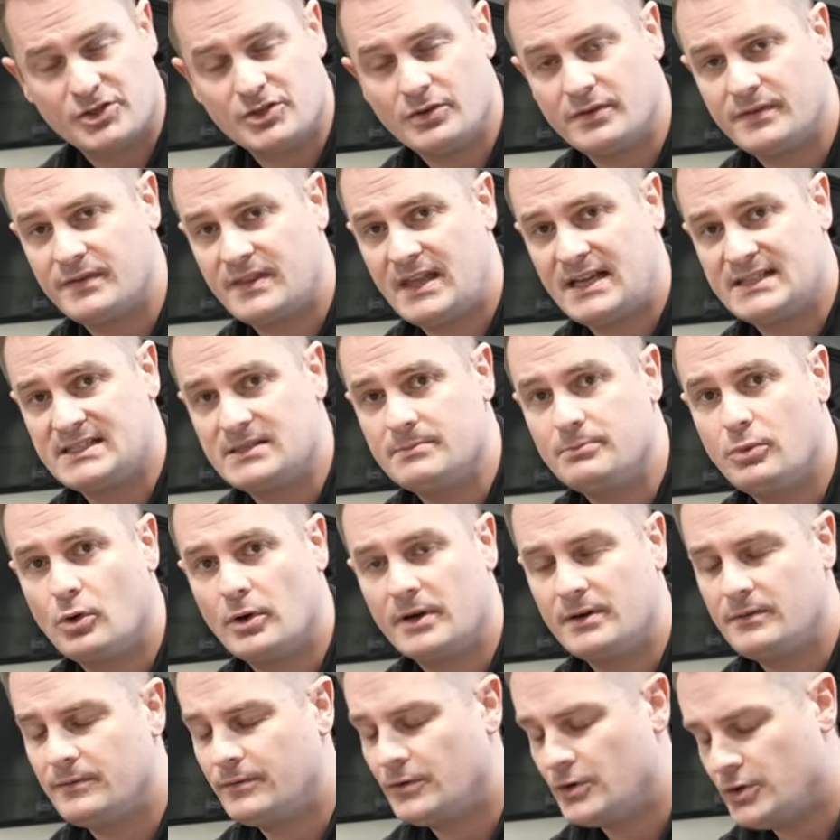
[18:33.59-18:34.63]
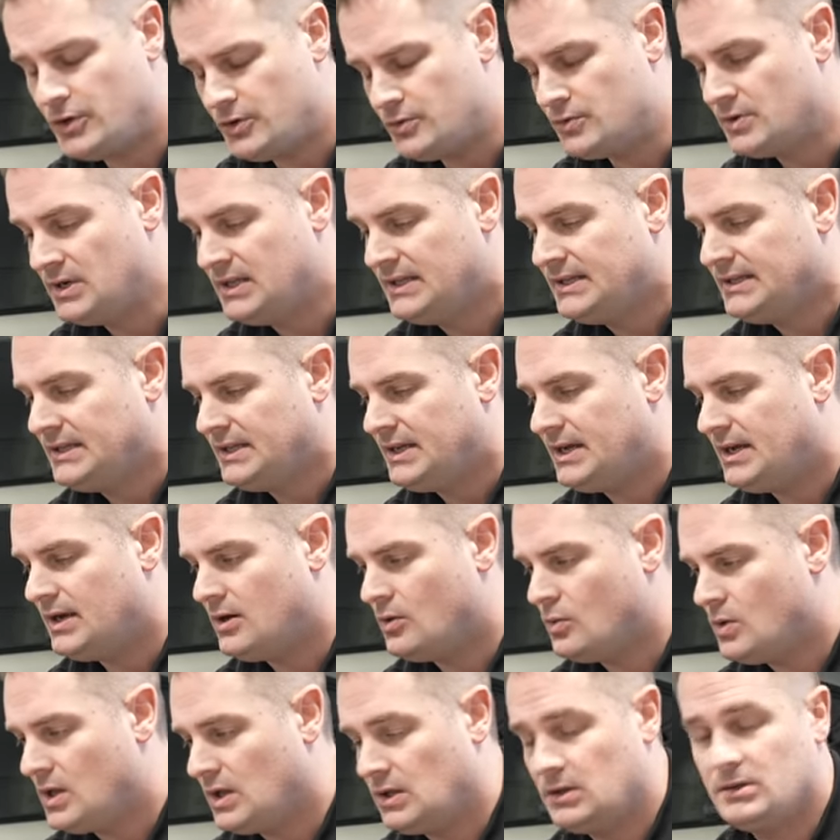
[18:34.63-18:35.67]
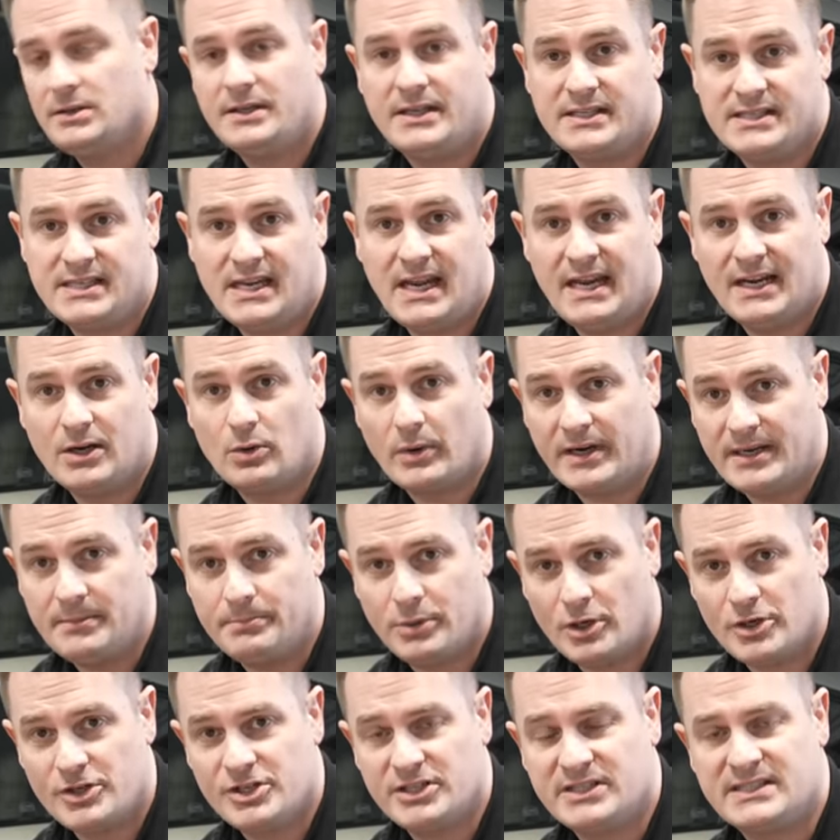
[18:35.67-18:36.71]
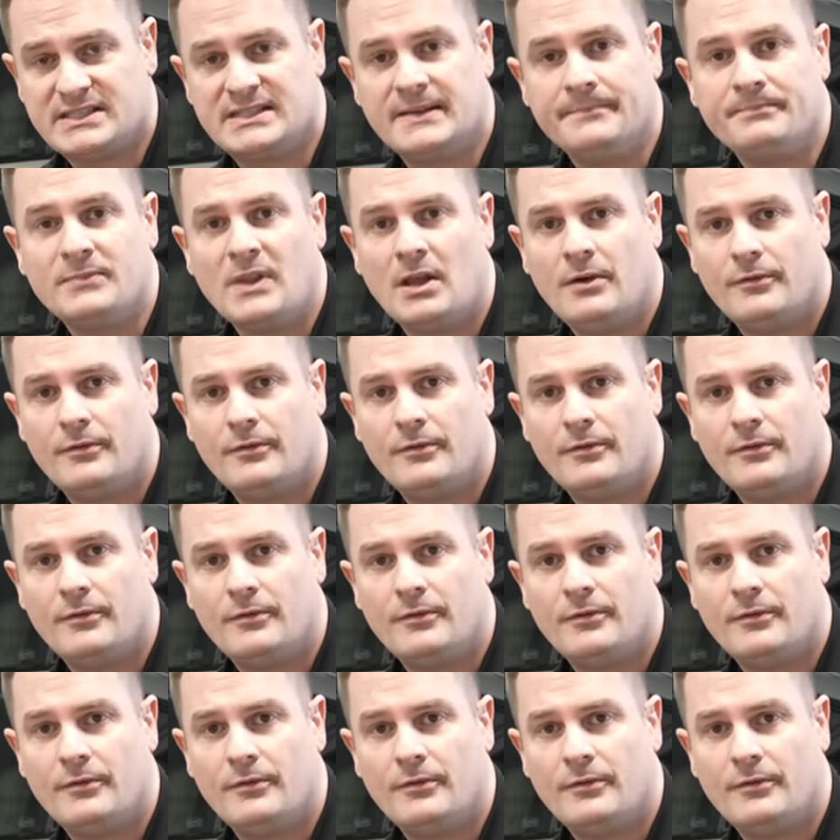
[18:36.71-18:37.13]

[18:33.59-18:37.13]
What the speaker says: So if that's important for you, well, it's a great purchase.